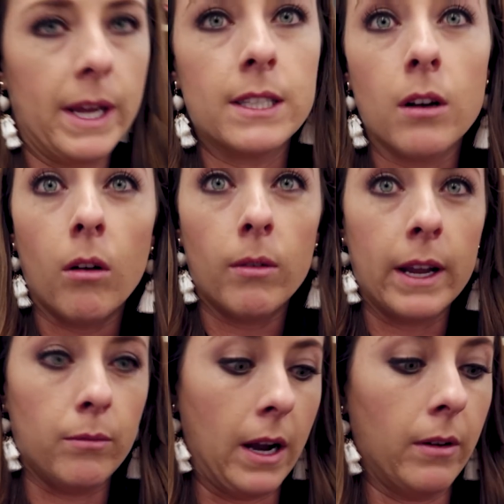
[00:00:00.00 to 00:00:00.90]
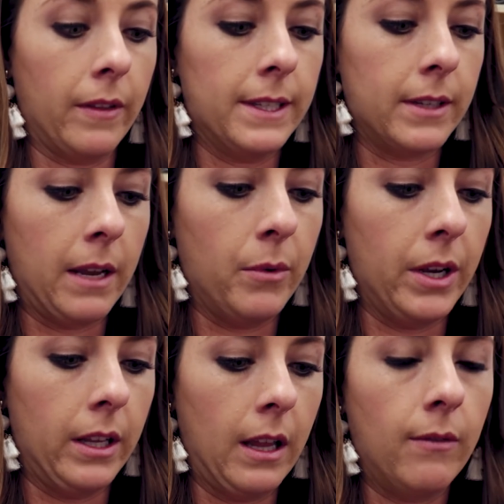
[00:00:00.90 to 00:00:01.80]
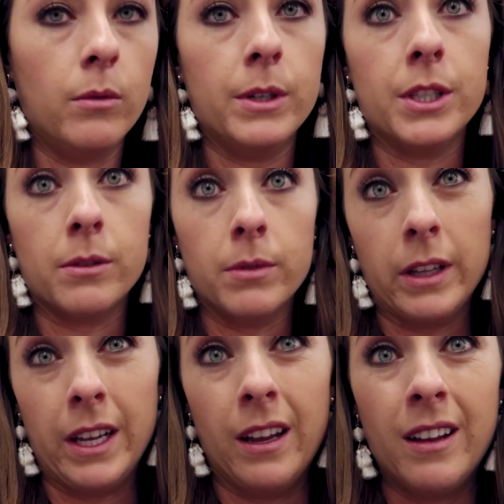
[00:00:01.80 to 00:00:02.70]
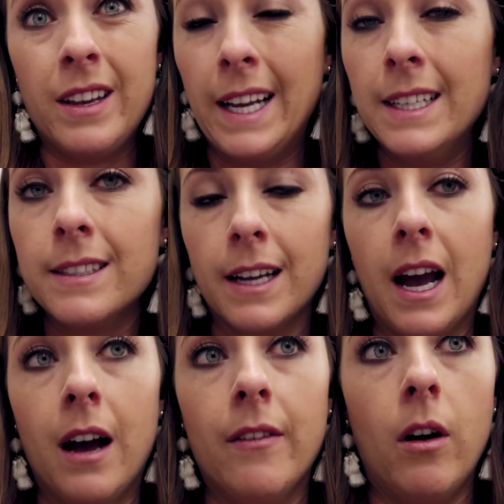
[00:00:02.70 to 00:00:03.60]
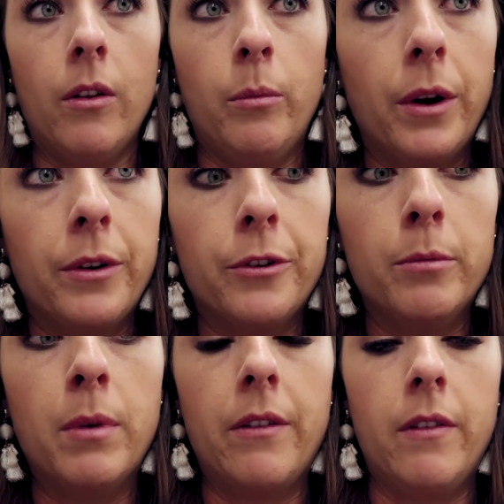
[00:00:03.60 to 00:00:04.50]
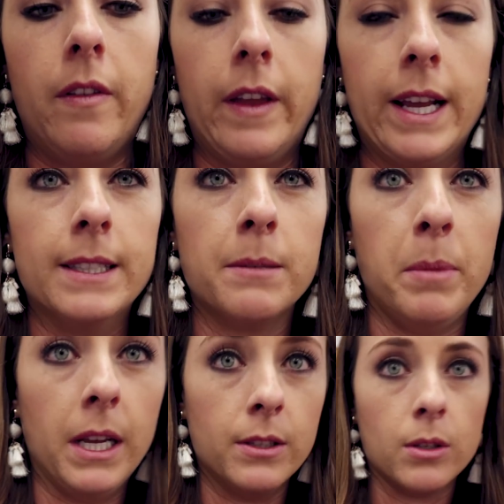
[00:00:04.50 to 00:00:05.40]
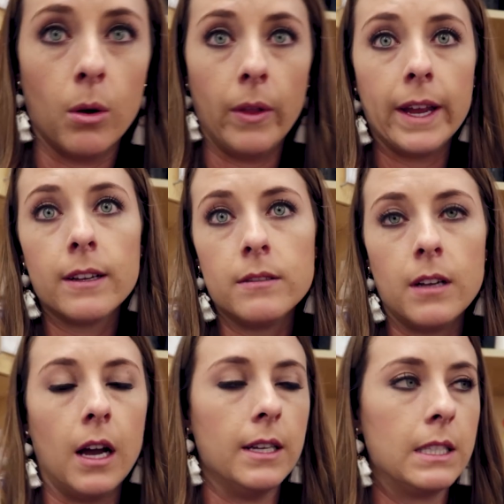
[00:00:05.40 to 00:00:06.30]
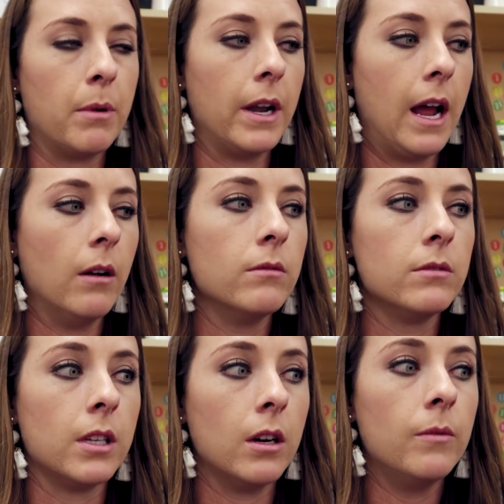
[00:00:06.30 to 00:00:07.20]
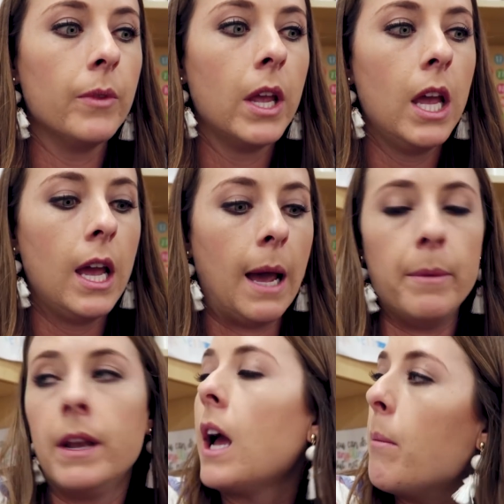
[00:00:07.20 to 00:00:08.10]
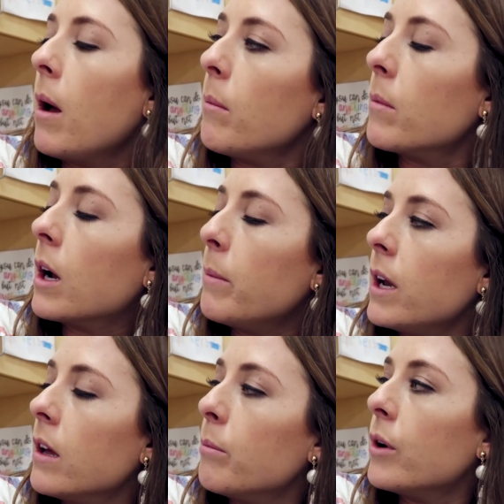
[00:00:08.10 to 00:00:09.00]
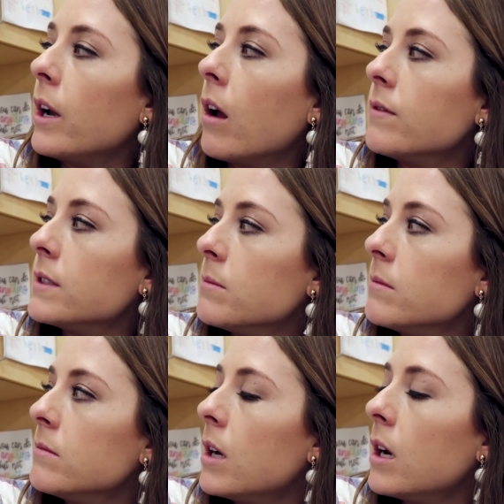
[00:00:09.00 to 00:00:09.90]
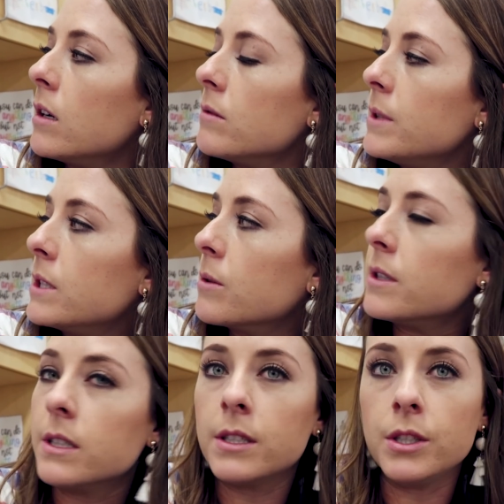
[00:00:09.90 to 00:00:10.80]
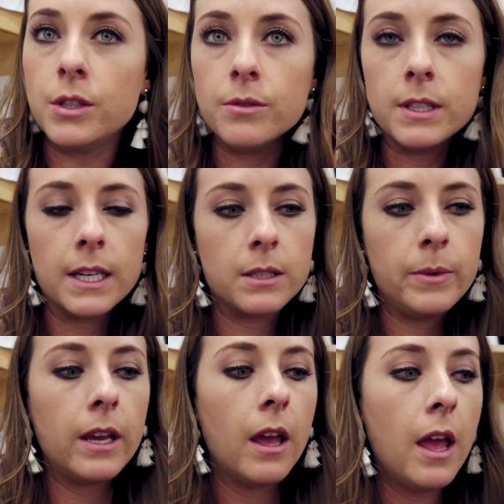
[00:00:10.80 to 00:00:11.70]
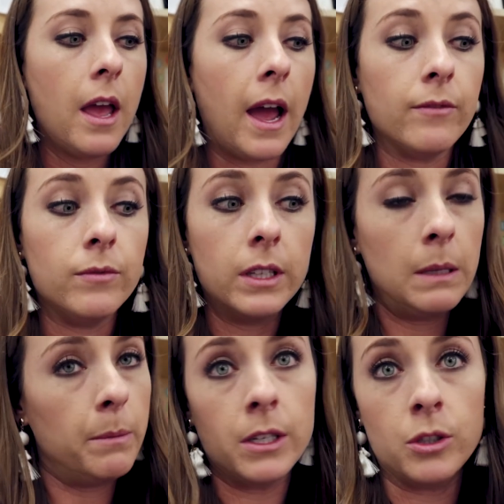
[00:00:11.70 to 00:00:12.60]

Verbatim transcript: because they're all like right around the same reading level which is really nice to have all in one group rather than the kids being so like uh, spread out so i'm gonna come up or i'm gonna print off some uh, resources to use next week i've really been